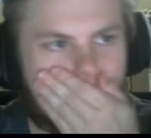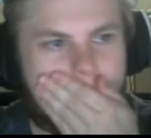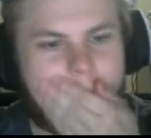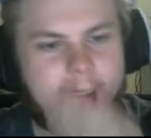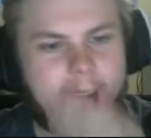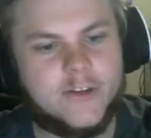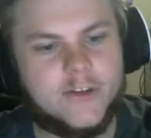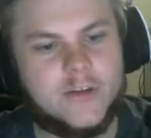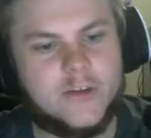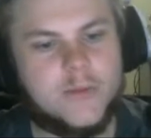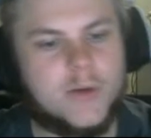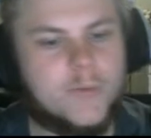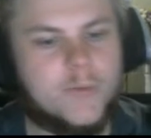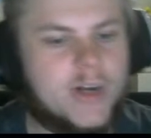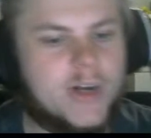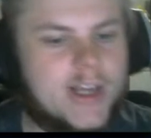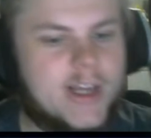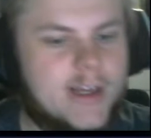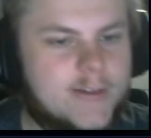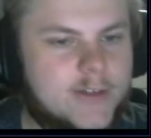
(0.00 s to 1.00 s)
geared them up
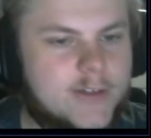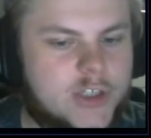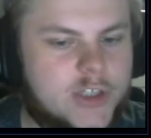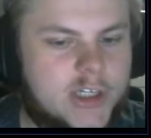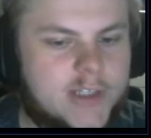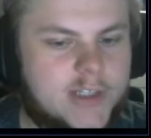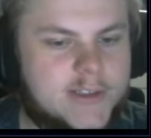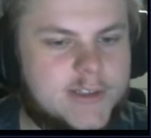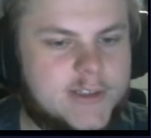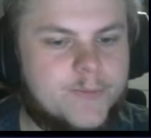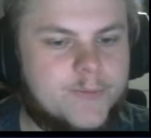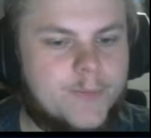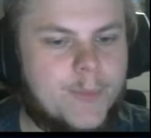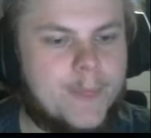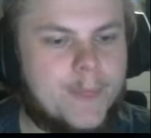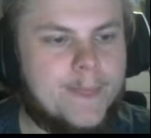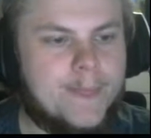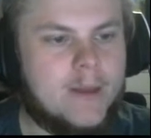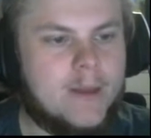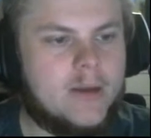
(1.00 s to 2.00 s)
when I had the chance.
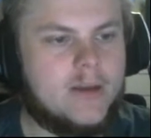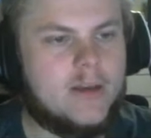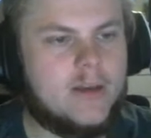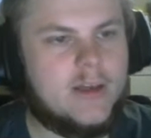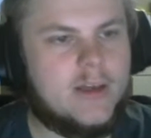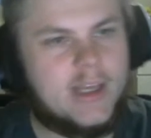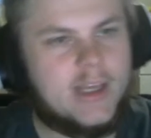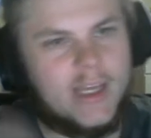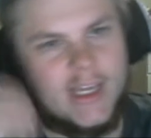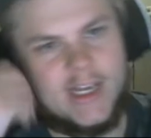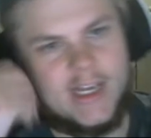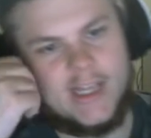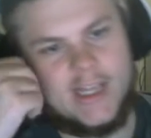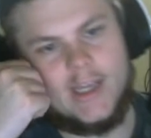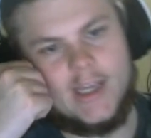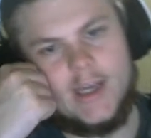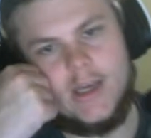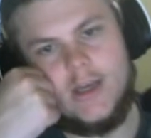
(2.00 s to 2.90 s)
Hitting